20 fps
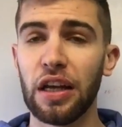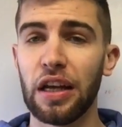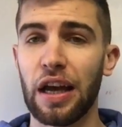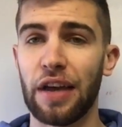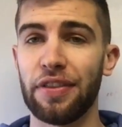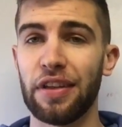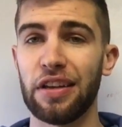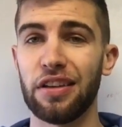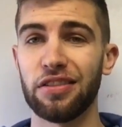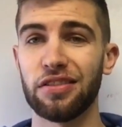
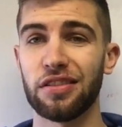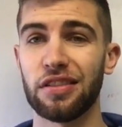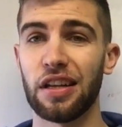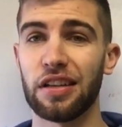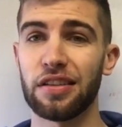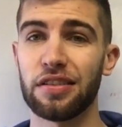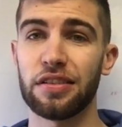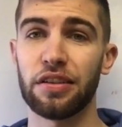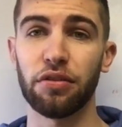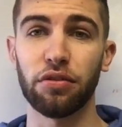And that doesn't
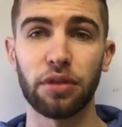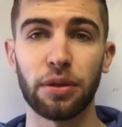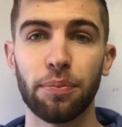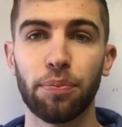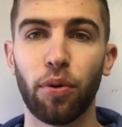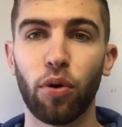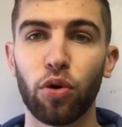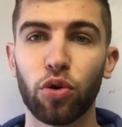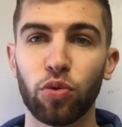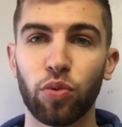necessarily
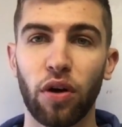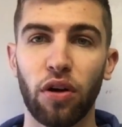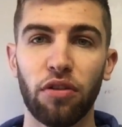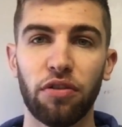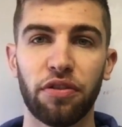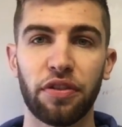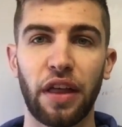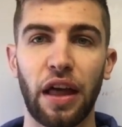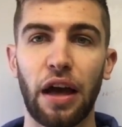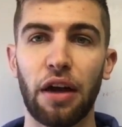bode well
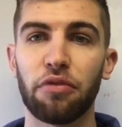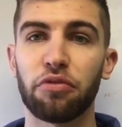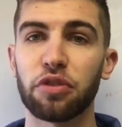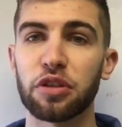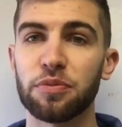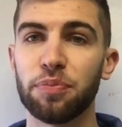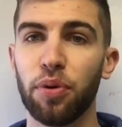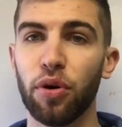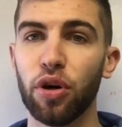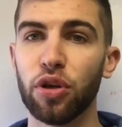for the
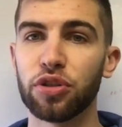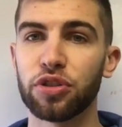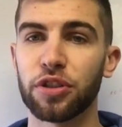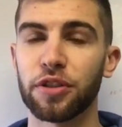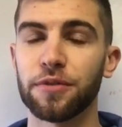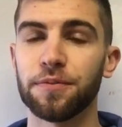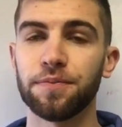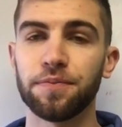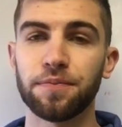average person.